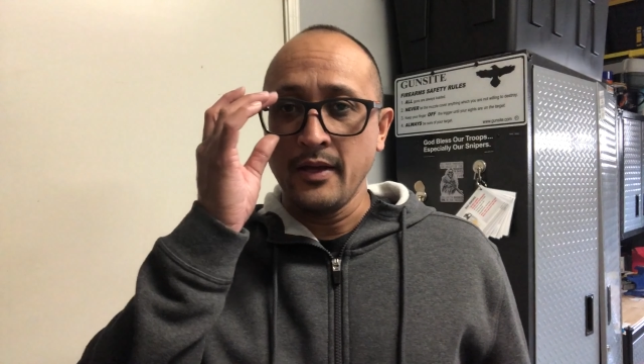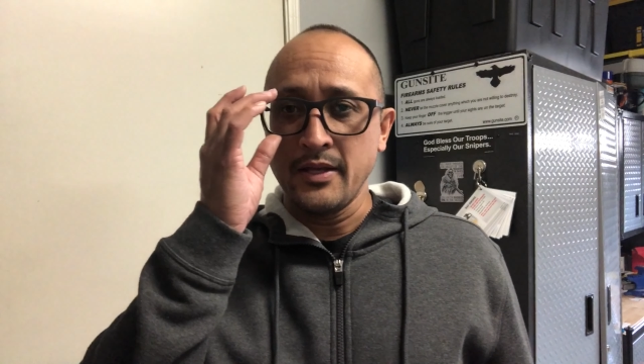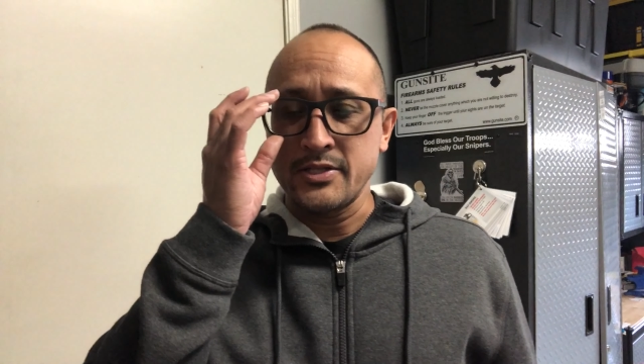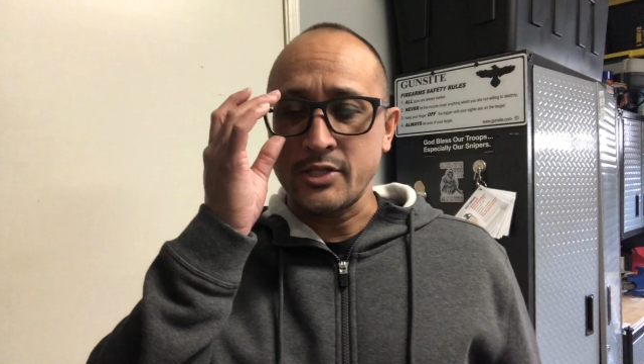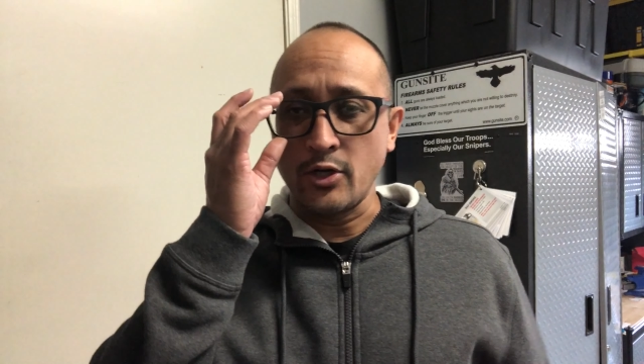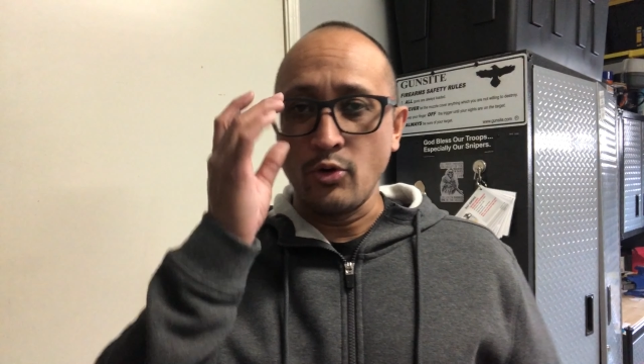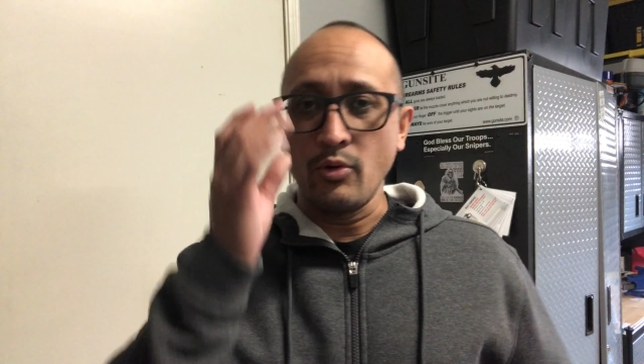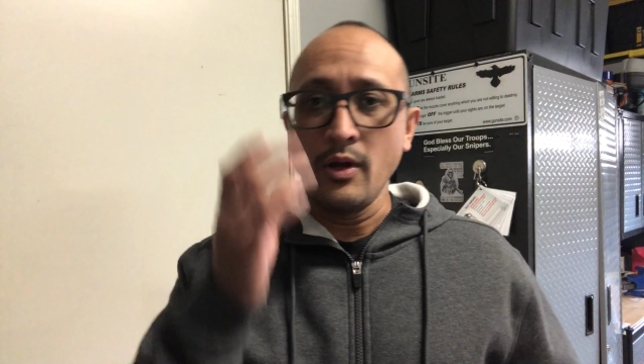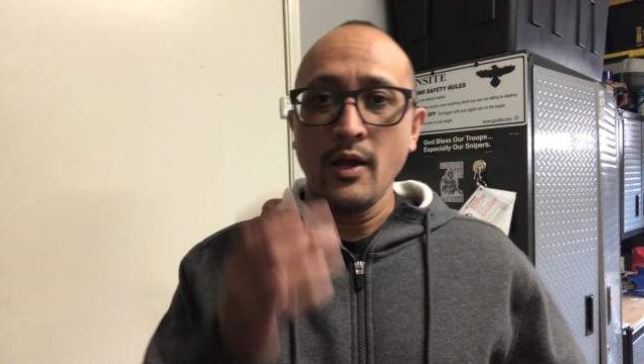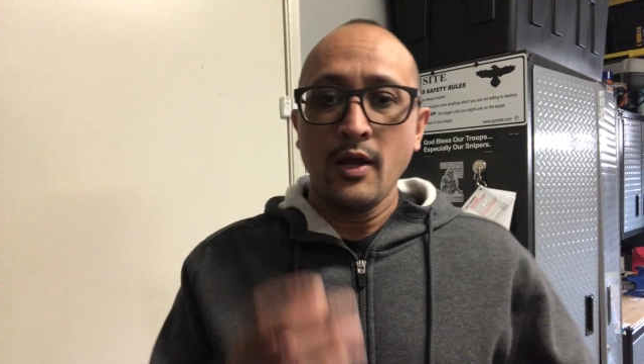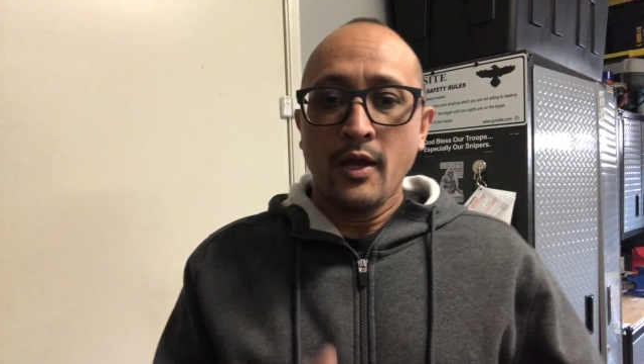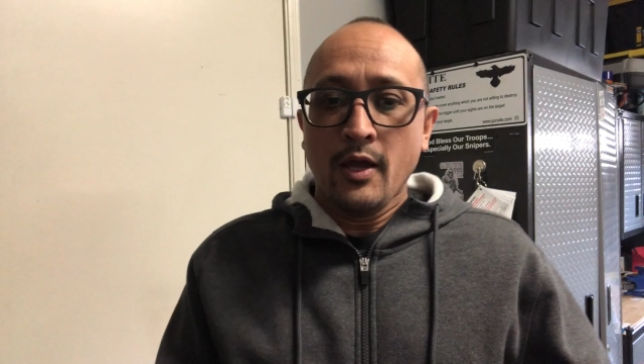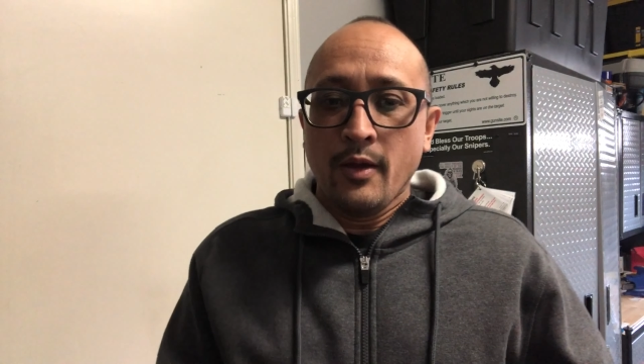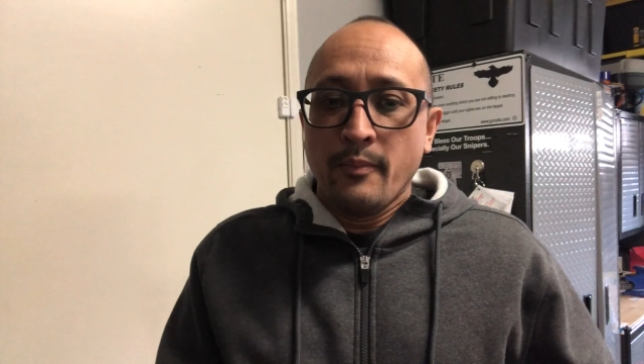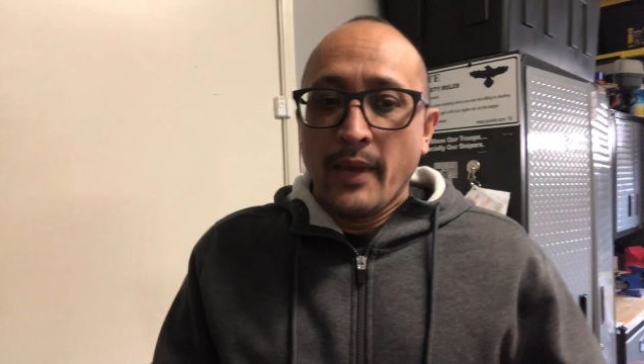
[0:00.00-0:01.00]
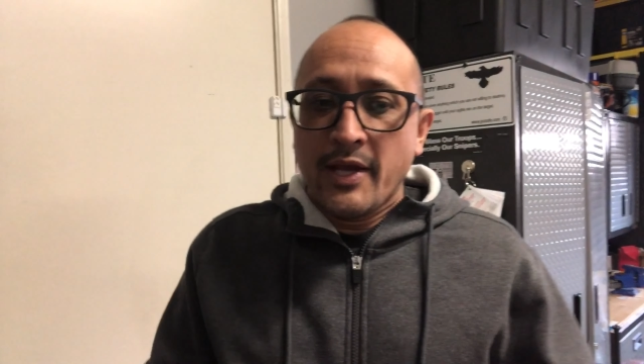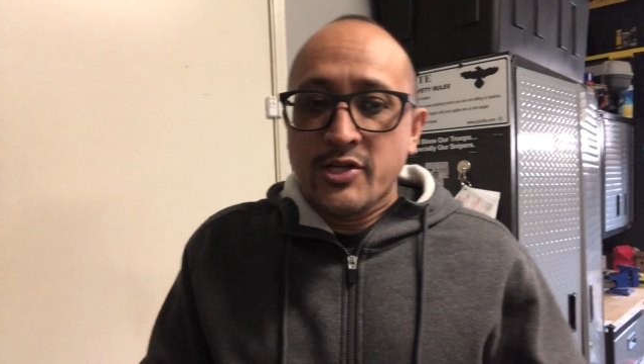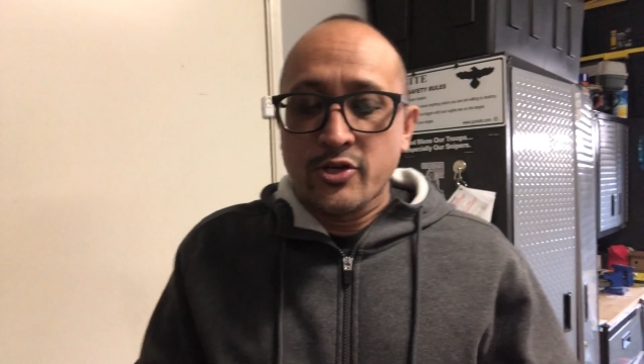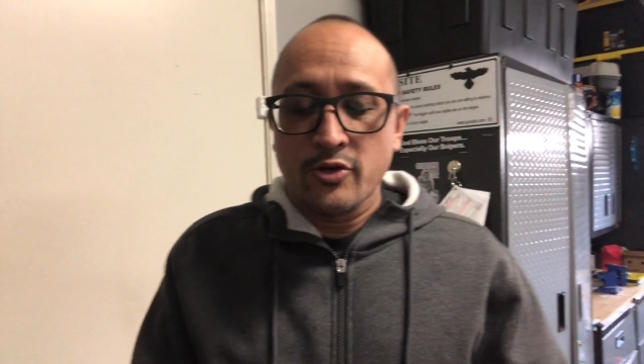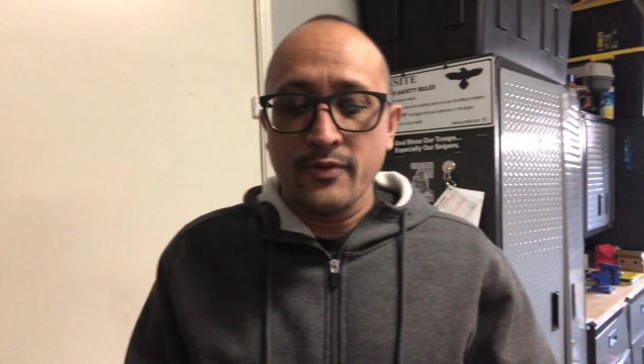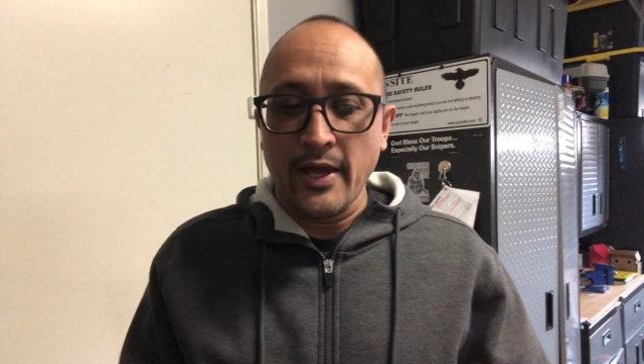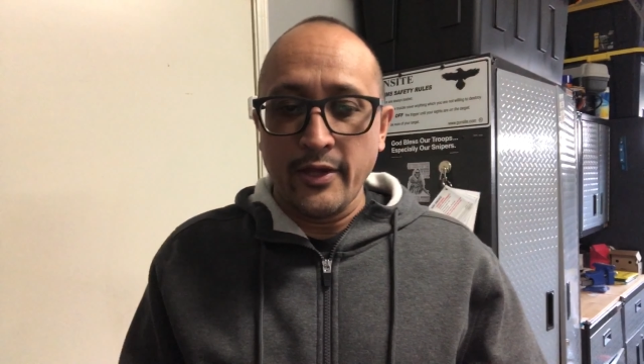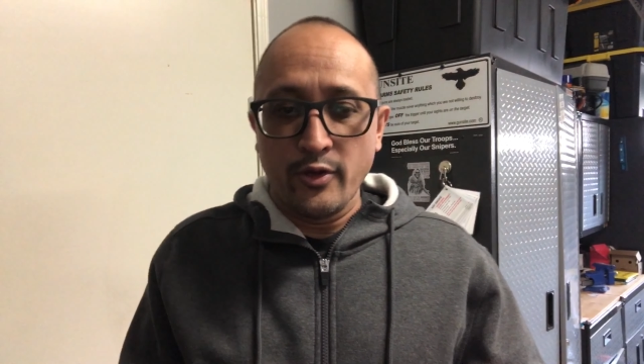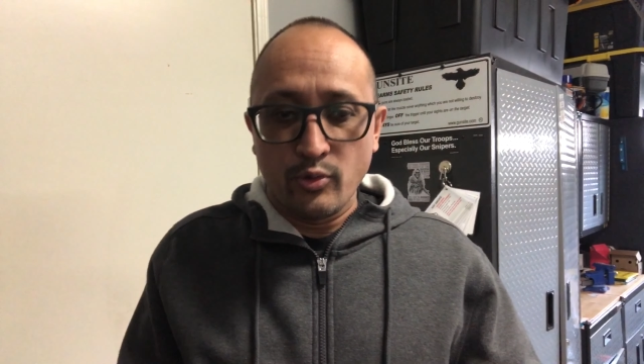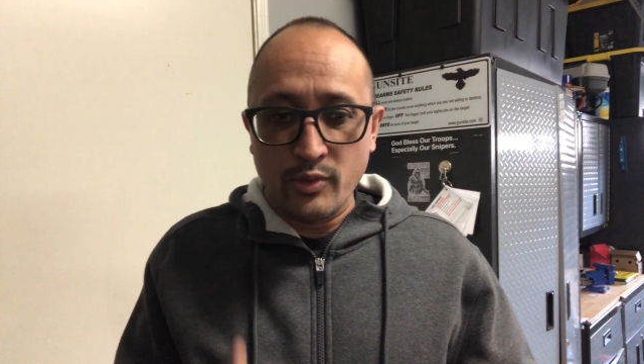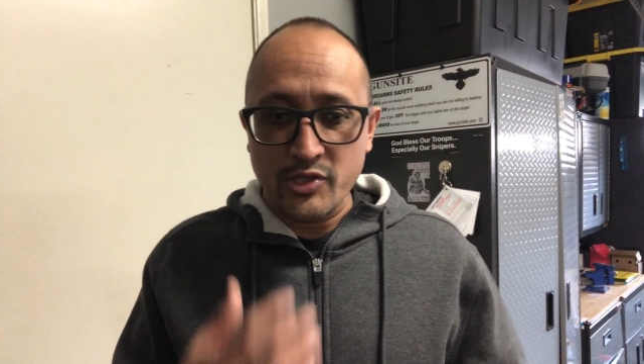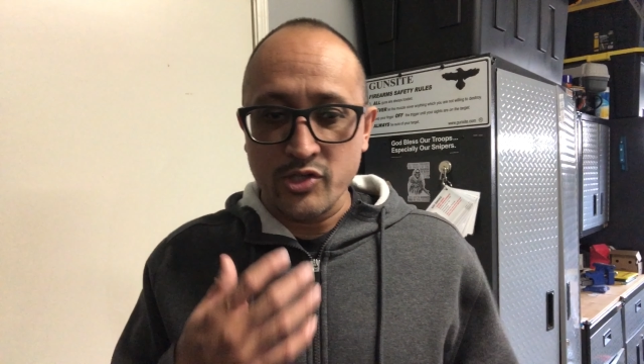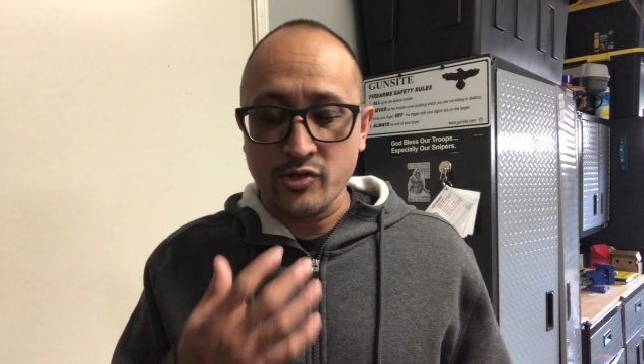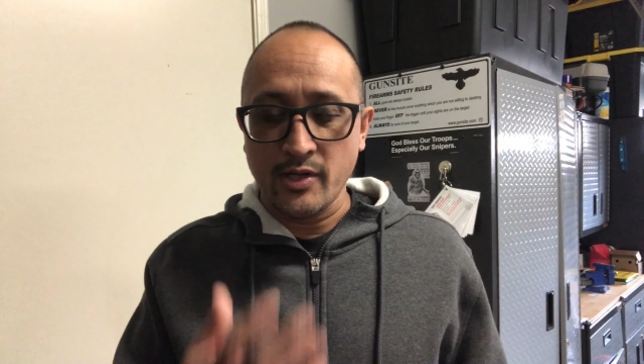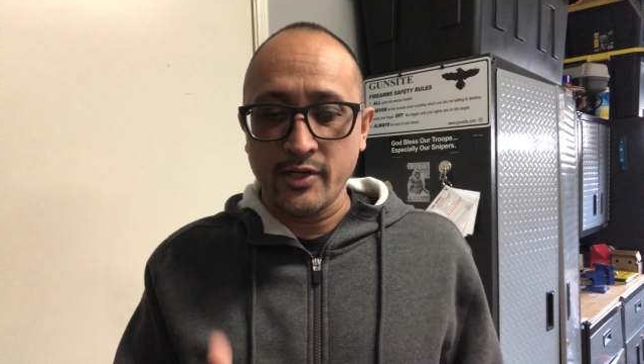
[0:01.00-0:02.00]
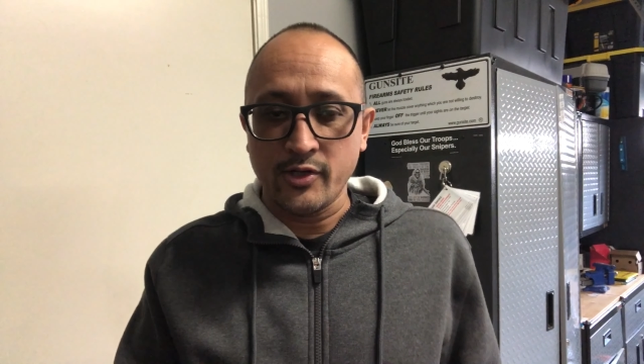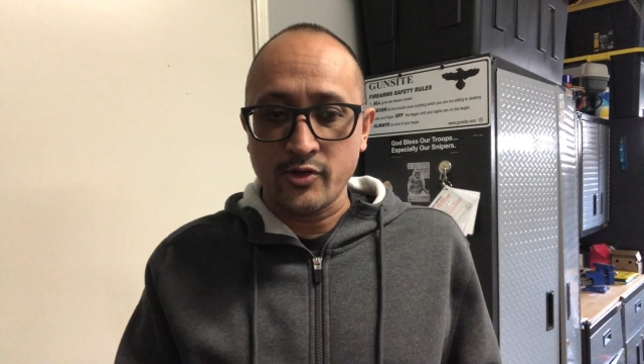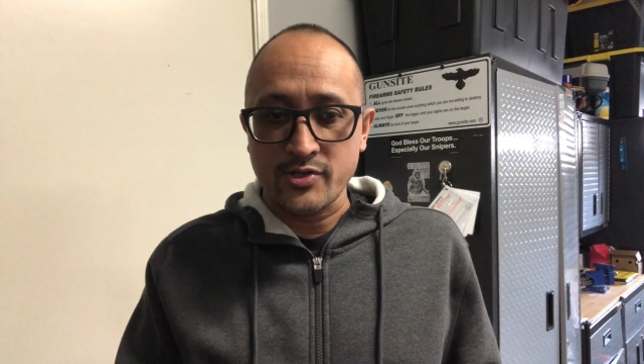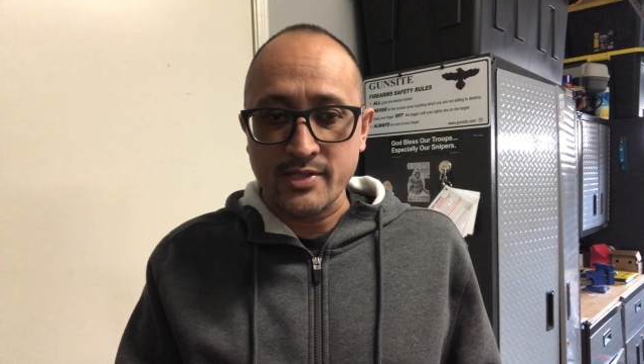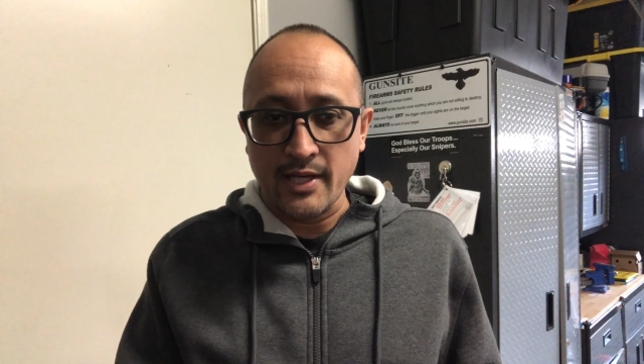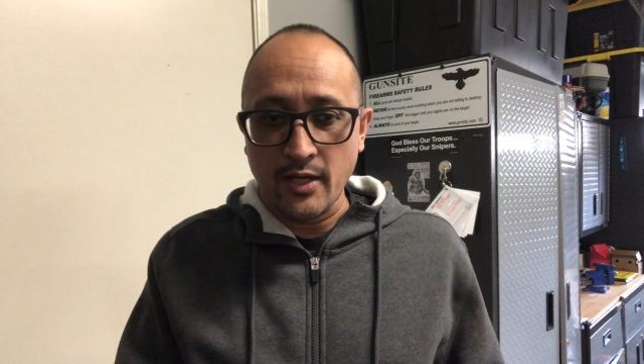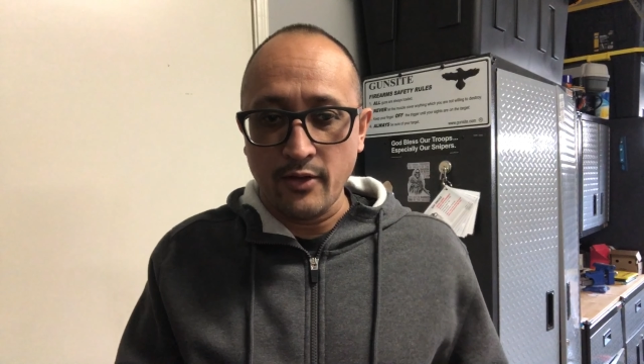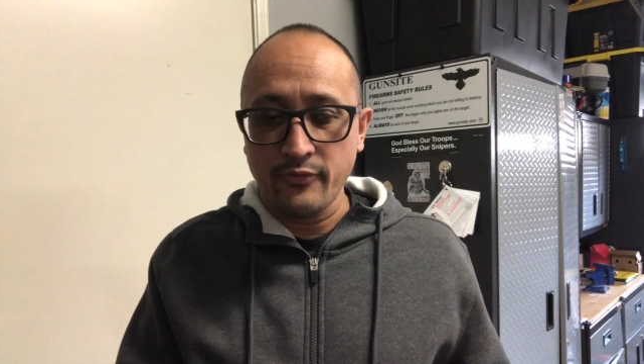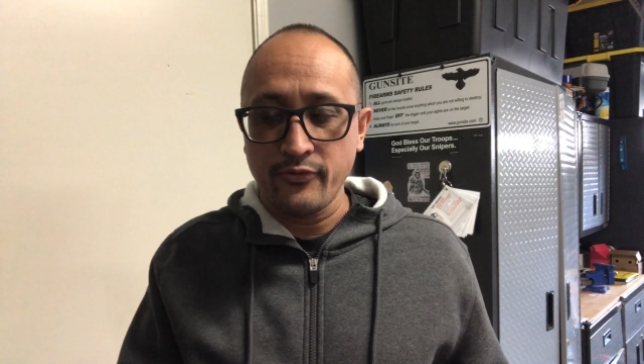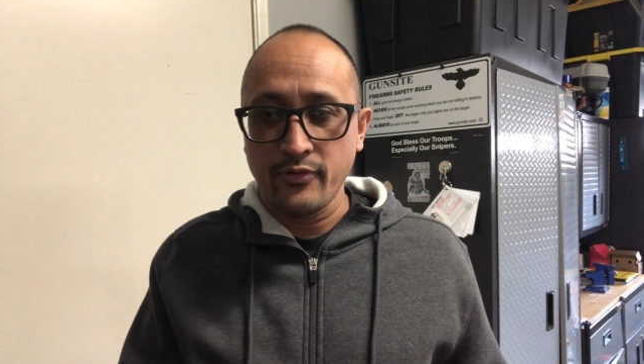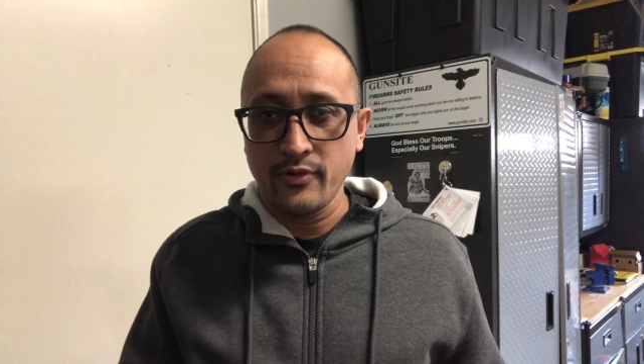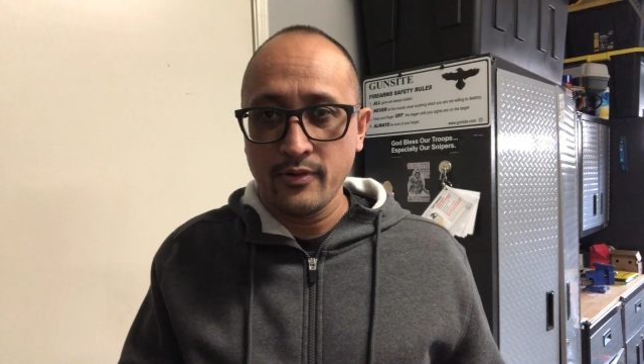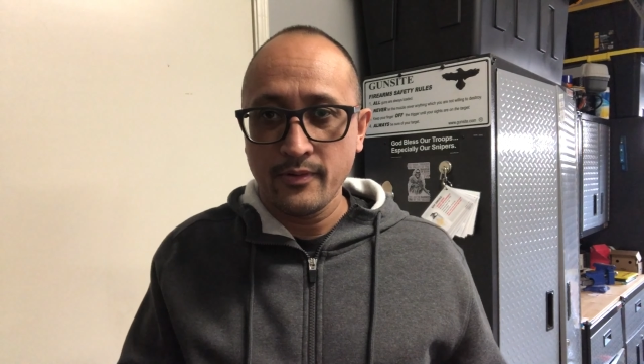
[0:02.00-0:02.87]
So make sure that you restrict yourself,